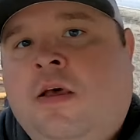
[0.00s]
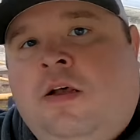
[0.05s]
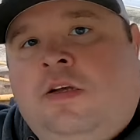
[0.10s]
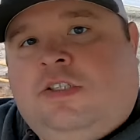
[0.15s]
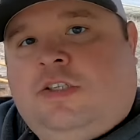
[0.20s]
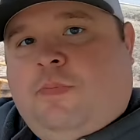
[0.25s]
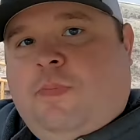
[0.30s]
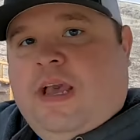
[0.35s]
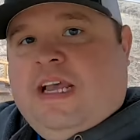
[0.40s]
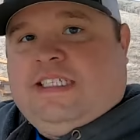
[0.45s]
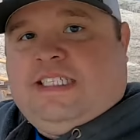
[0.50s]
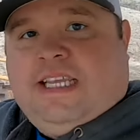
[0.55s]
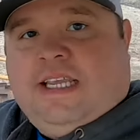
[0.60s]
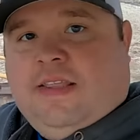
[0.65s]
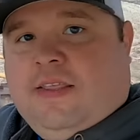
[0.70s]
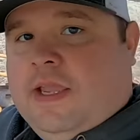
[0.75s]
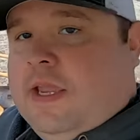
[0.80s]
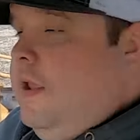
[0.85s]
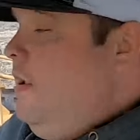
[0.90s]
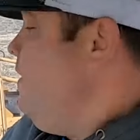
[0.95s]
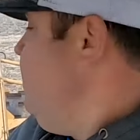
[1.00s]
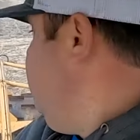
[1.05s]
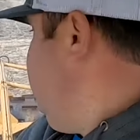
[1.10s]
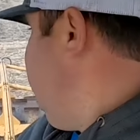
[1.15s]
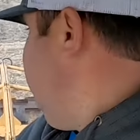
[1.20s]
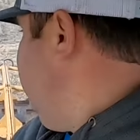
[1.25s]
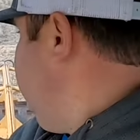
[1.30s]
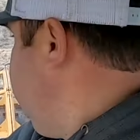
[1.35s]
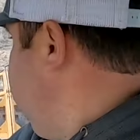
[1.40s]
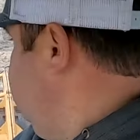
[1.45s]
So basically,
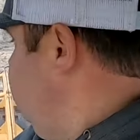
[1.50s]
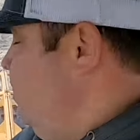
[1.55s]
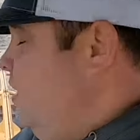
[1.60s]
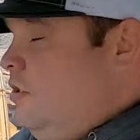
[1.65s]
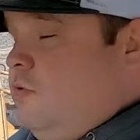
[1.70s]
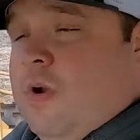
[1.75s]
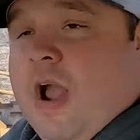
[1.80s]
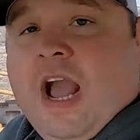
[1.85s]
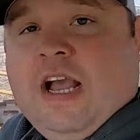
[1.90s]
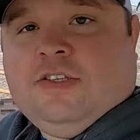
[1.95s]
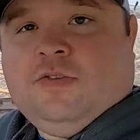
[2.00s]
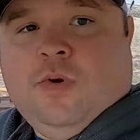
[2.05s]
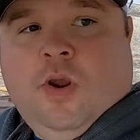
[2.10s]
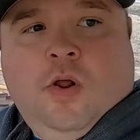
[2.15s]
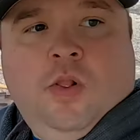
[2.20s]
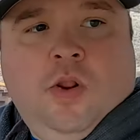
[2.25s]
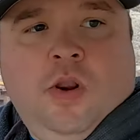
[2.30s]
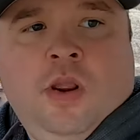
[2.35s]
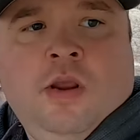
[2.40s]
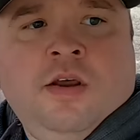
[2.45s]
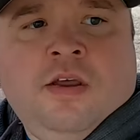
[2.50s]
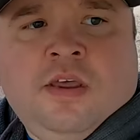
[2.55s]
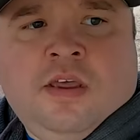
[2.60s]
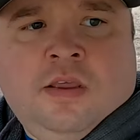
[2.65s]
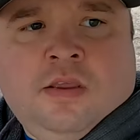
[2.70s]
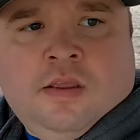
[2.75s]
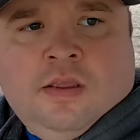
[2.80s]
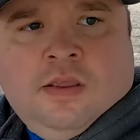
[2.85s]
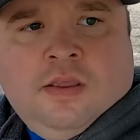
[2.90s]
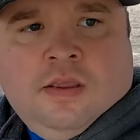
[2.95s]
this rice roller,
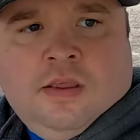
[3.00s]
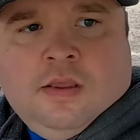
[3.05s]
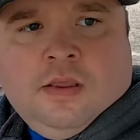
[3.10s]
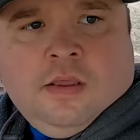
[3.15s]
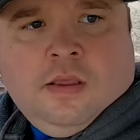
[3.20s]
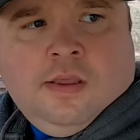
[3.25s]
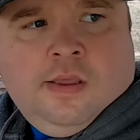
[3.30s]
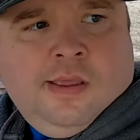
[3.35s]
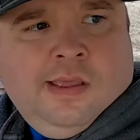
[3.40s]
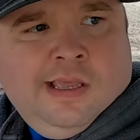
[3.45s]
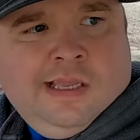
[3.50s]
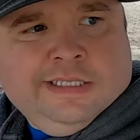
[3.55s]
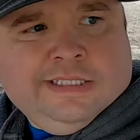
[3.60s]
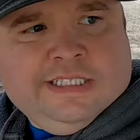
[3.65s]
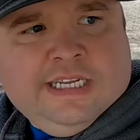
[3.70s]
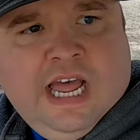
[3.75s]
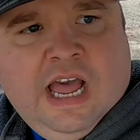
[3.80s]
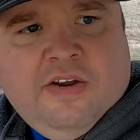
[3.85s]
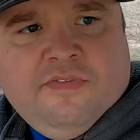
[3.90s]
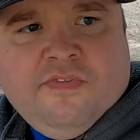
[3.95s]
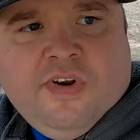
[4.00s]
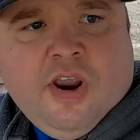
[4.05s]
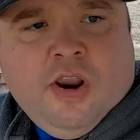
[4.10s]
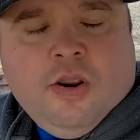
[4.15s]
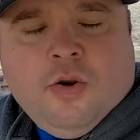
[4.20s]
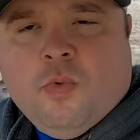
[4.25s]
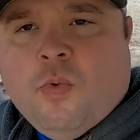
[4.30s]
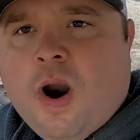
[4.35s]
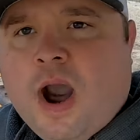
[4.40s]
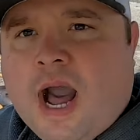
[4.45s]
it's not
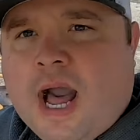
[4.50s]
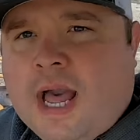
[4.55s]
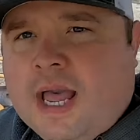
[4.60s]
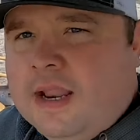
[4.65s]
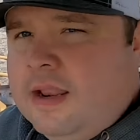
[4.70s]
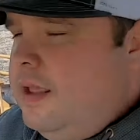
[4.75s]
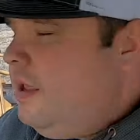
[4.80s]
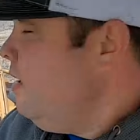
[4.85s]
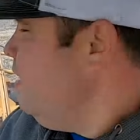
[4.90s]
very wide,